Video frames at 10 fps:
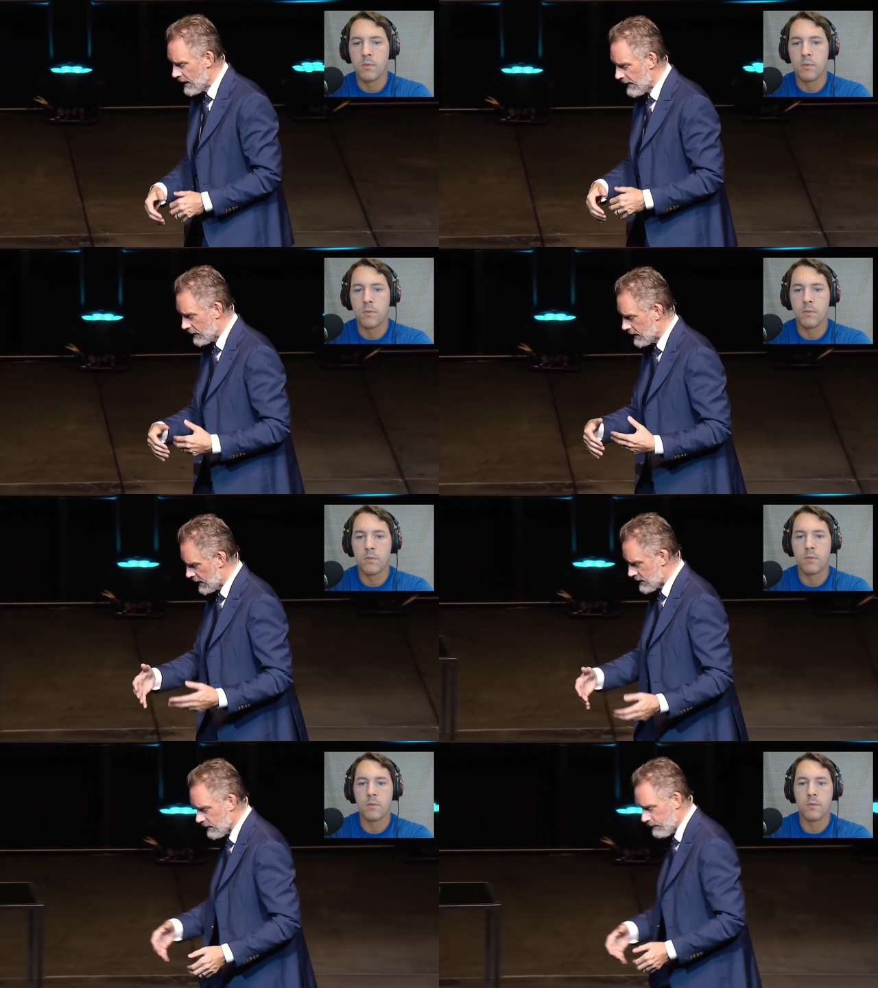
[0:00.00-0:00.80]

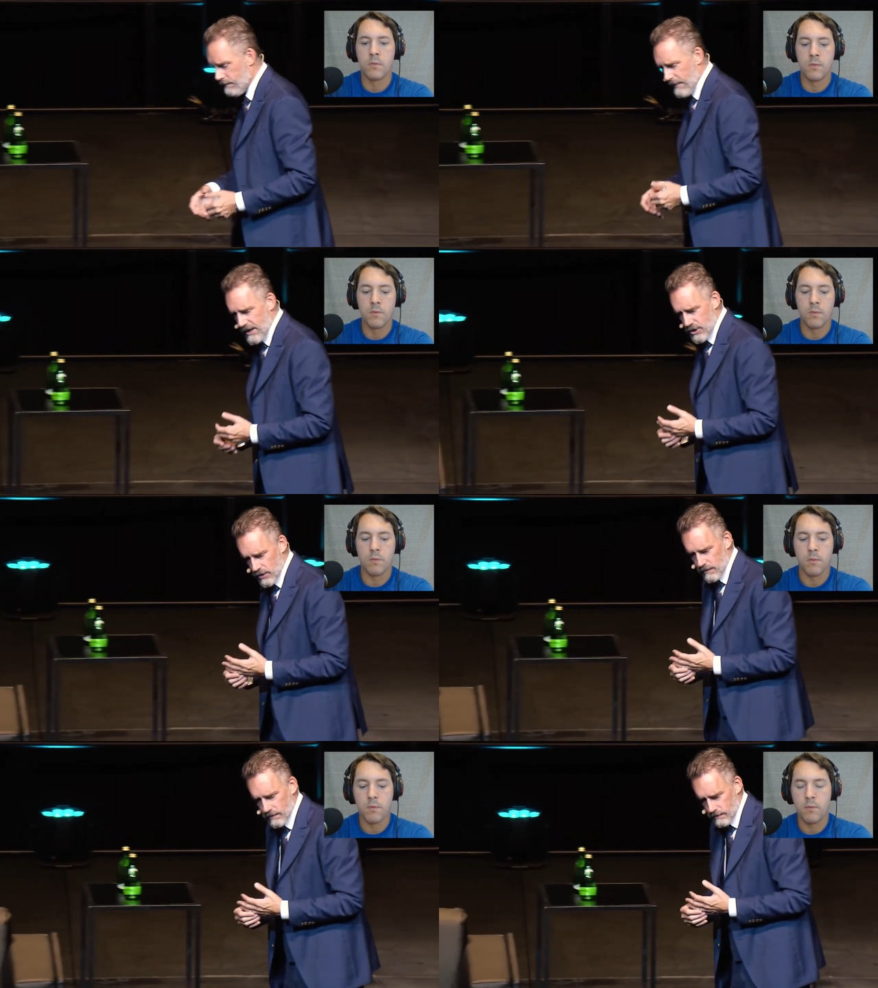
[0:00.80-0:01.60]
Speaker 1: That's a
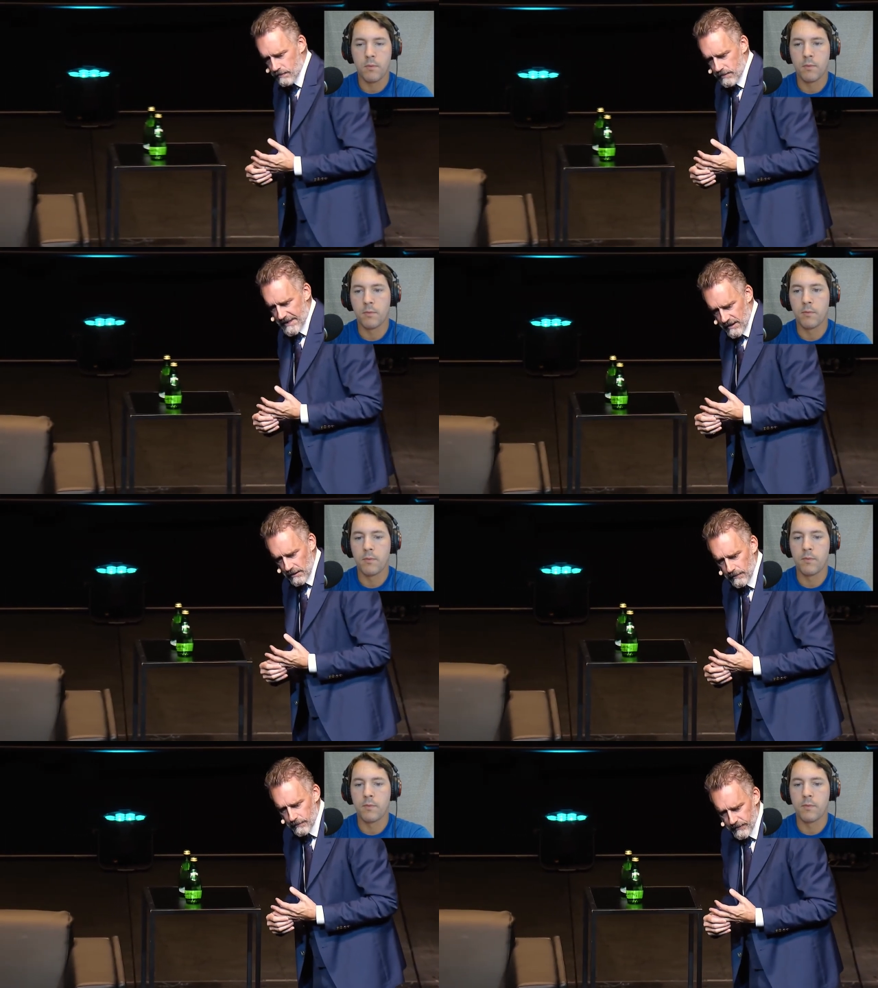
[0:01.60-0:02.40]
major
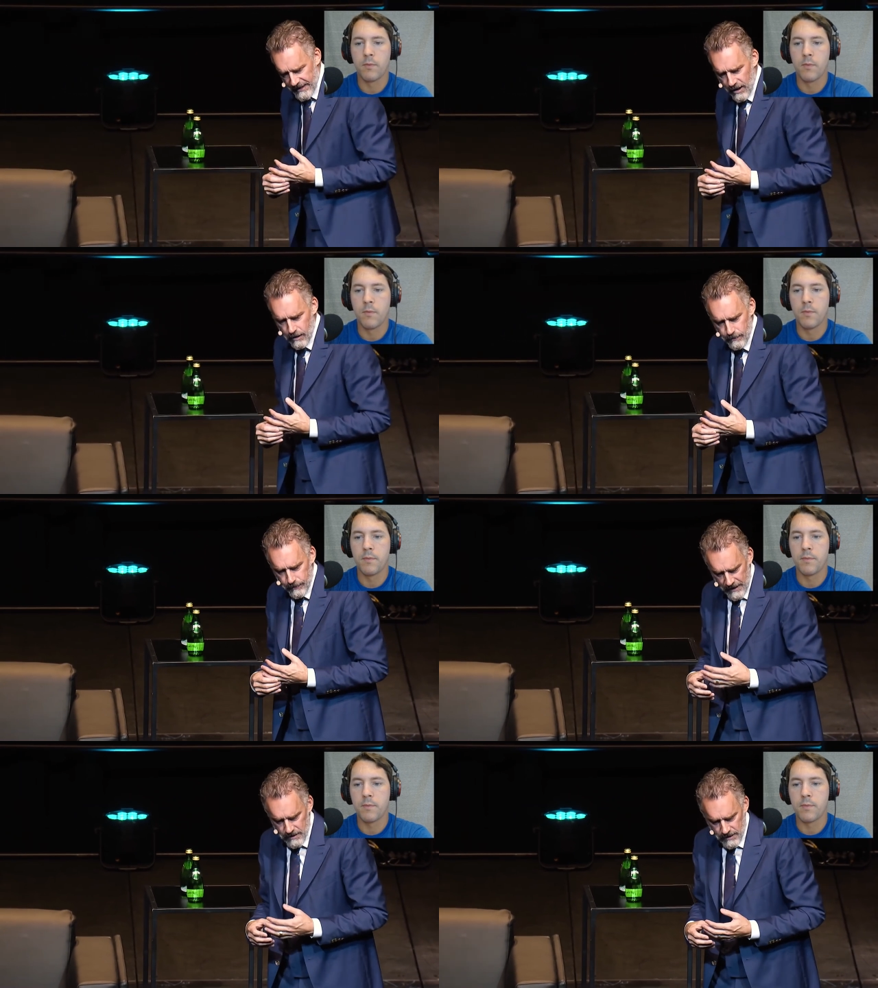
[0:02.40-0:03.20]
deal there.
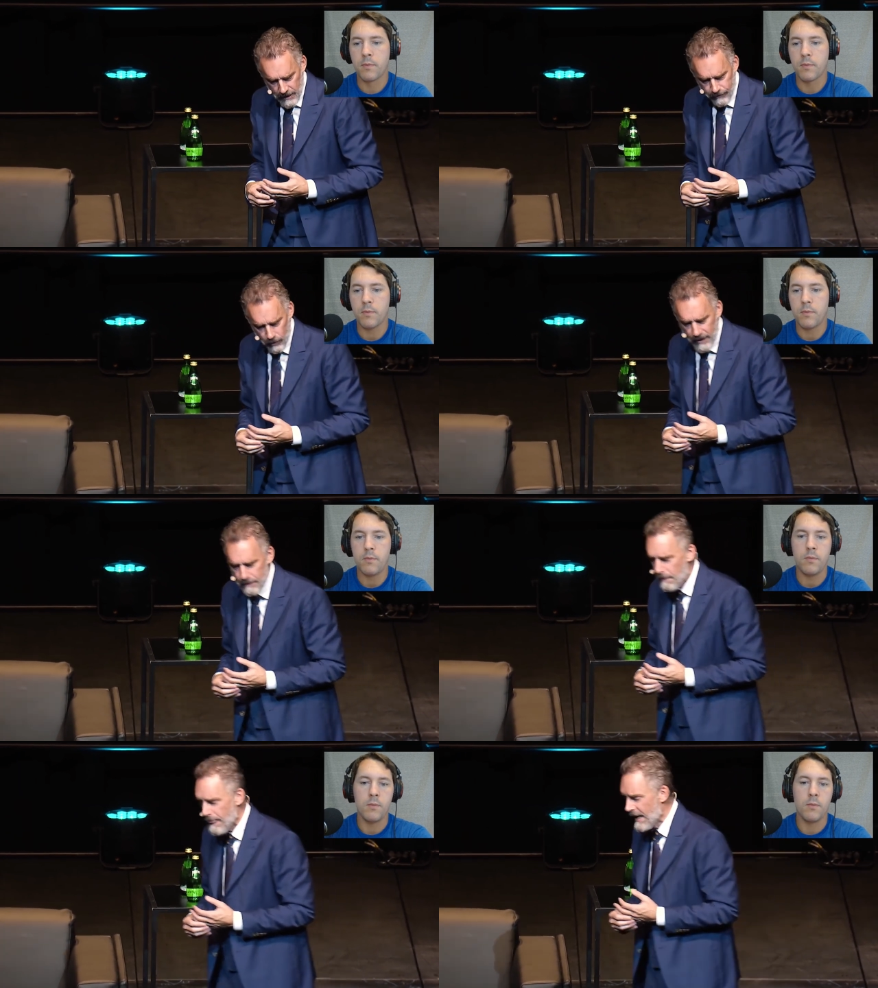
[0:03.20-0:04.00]
That's a tough
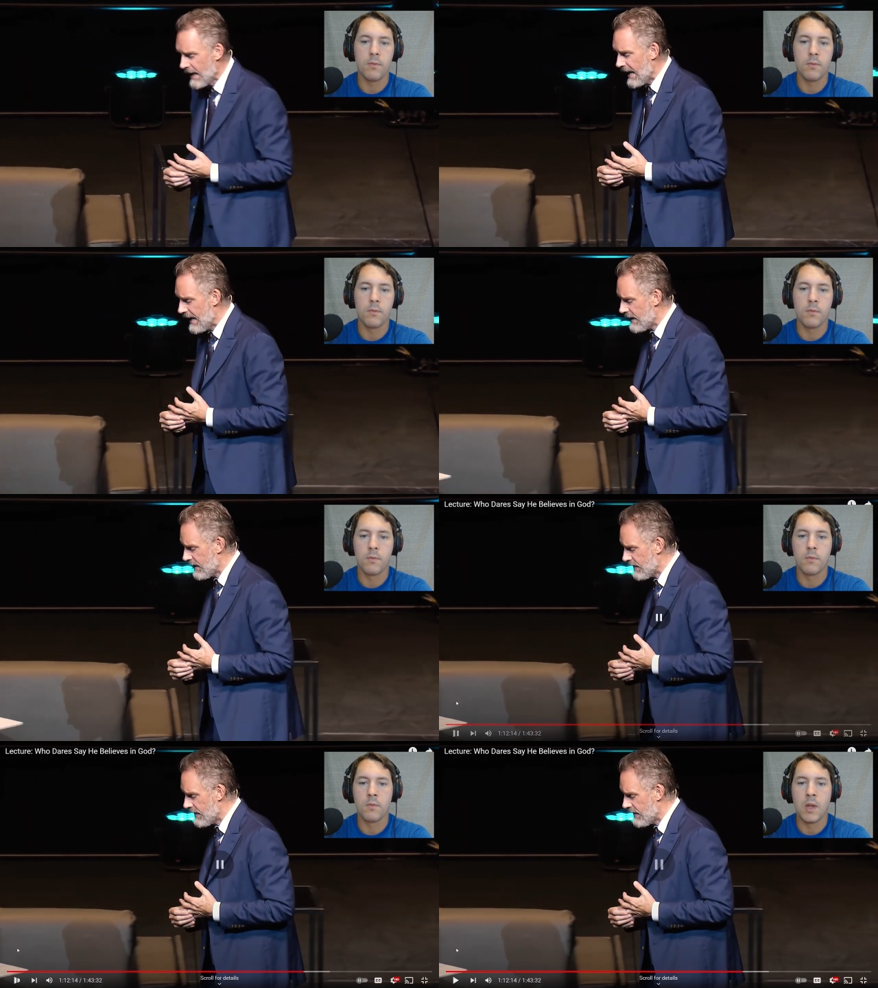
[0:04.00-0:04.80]
one. And
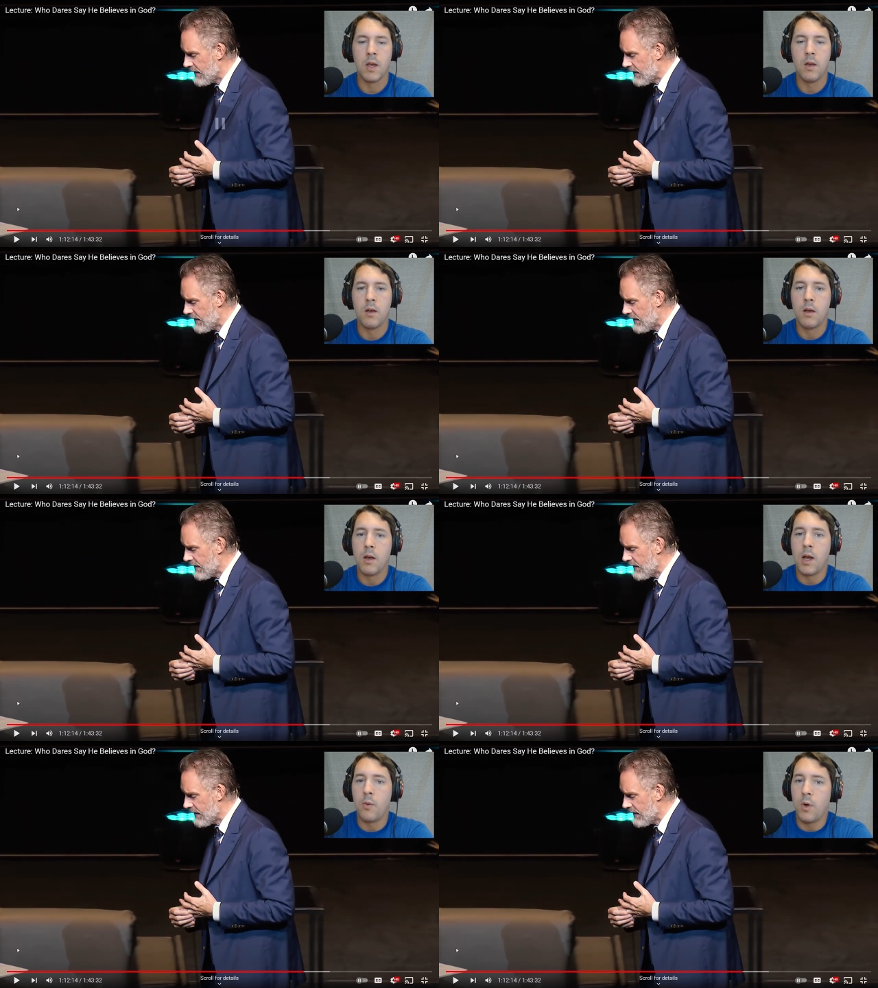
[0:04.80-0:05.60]
then.
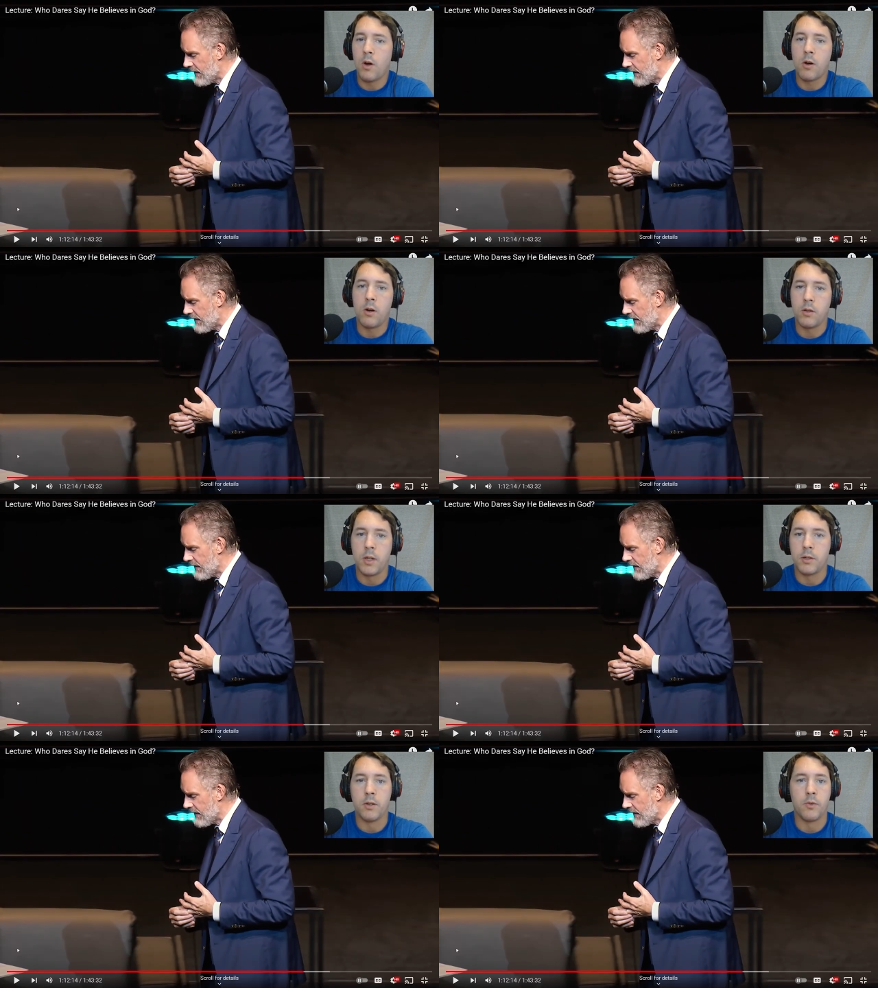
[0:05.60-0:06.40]
Speaker 2: And we are called
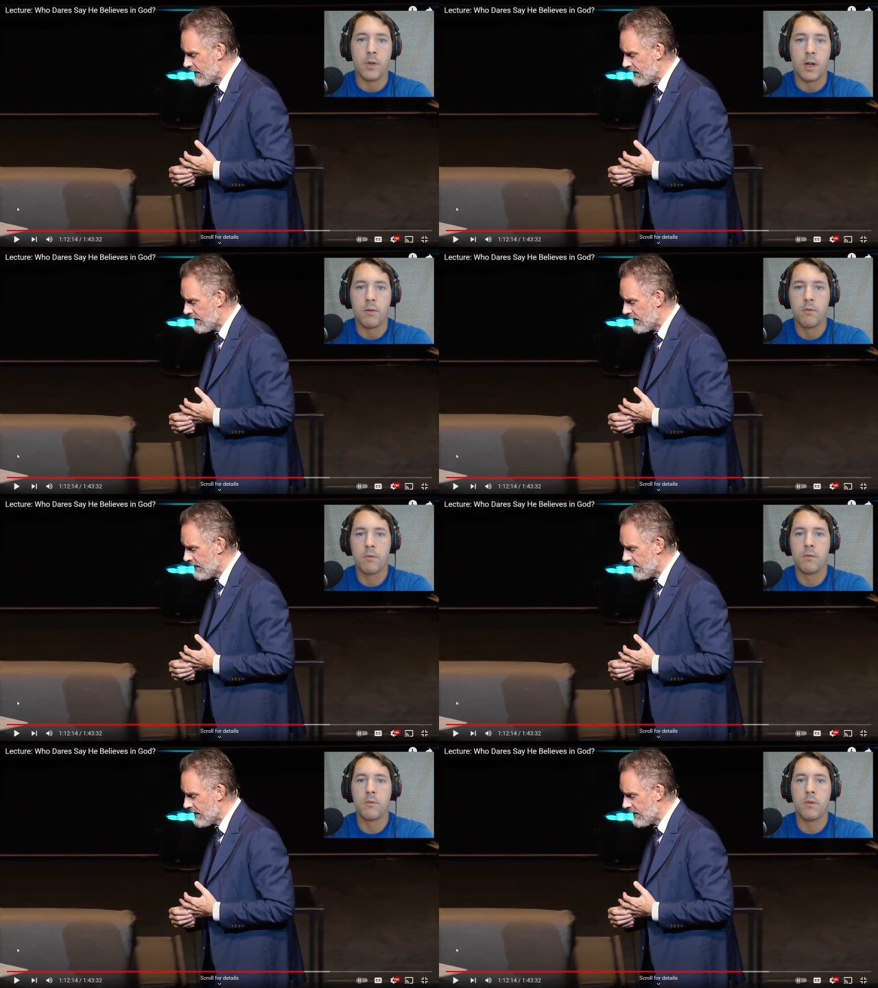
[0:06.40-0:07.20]
on to do that.
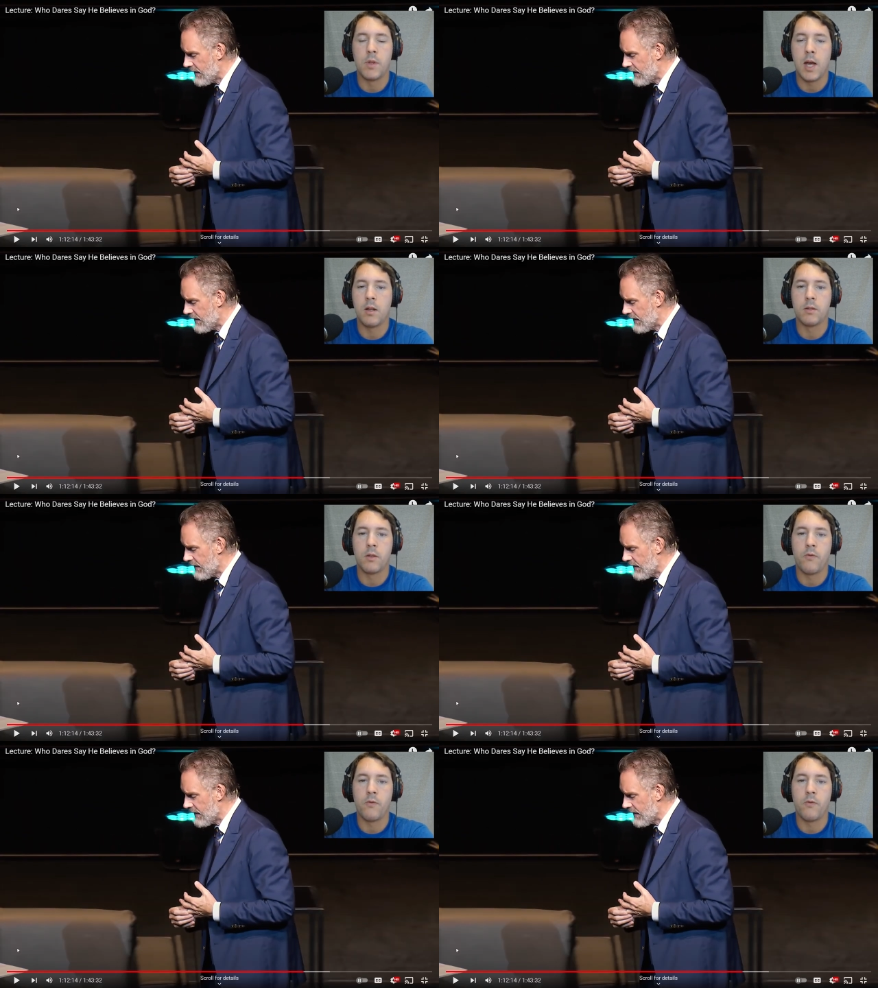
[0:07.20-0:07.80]
That is the